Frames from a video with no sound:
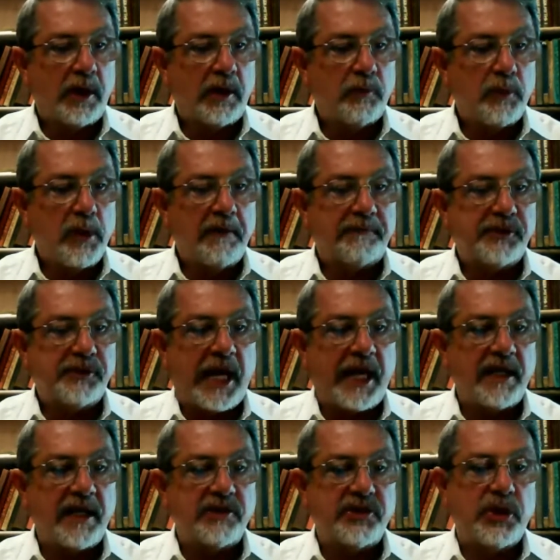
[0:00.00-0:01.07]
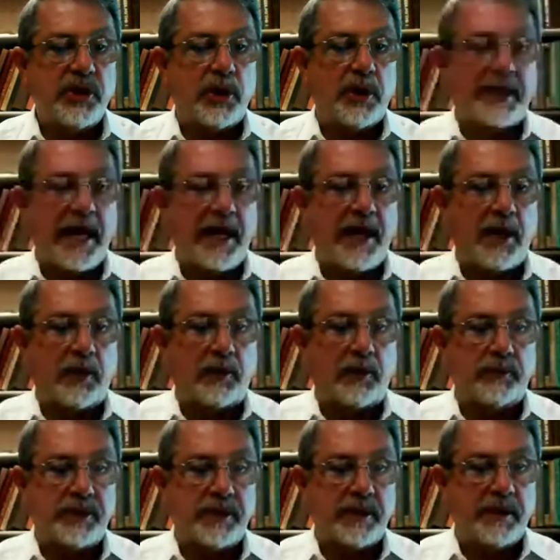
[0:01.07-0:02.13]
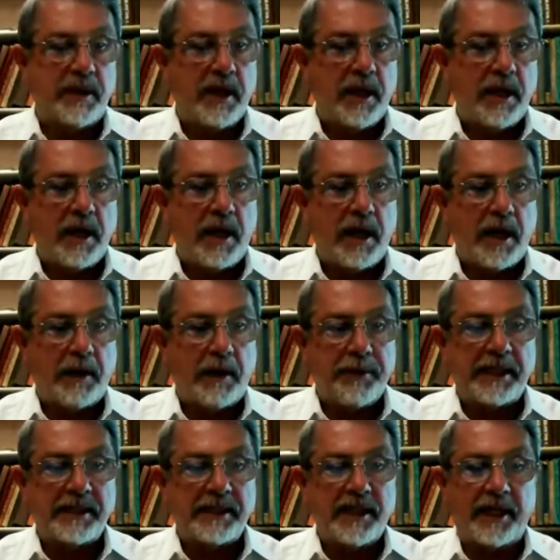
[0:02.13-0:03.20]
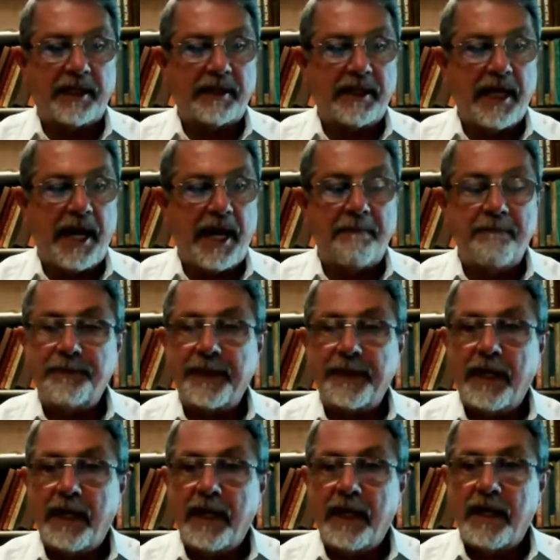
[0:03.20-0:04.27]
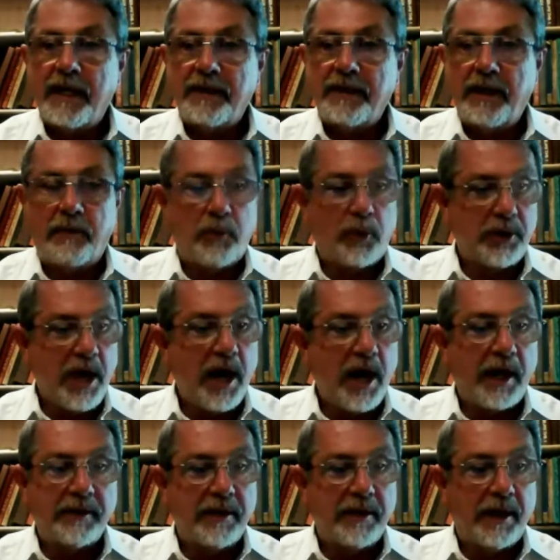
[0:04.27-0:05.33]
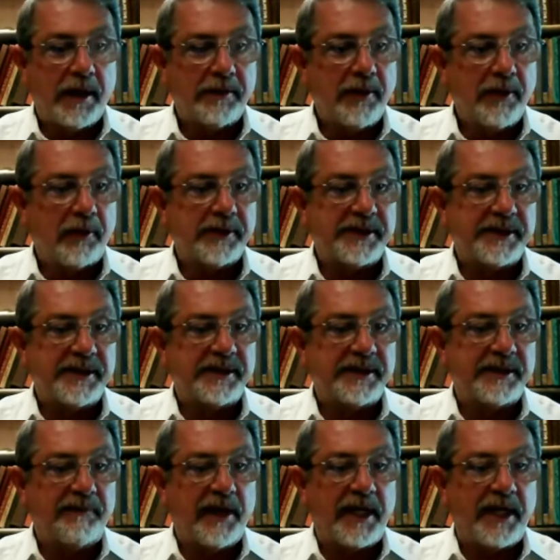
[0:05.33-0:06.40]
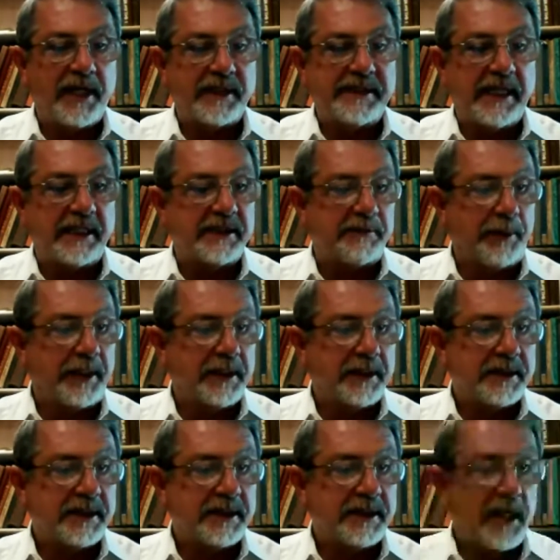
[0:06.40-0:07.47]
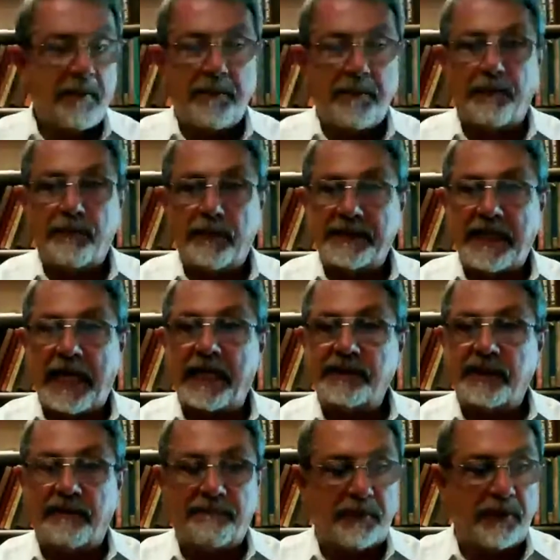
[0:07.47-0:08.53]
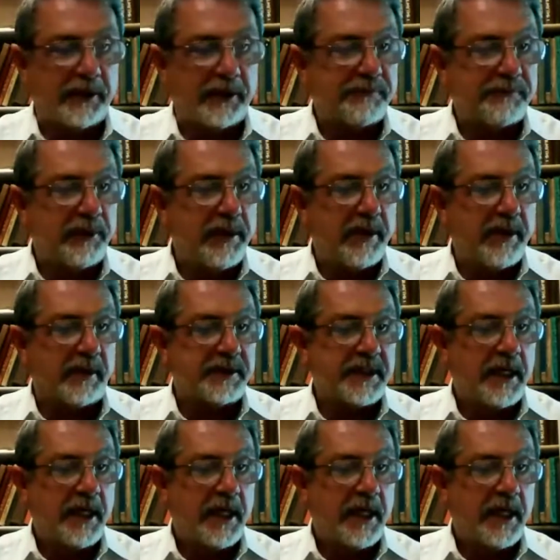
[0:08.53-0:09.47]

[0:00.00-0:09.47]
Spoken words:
we have changed your account, things like that. There were not notices of any assessment. I was asking for those for years.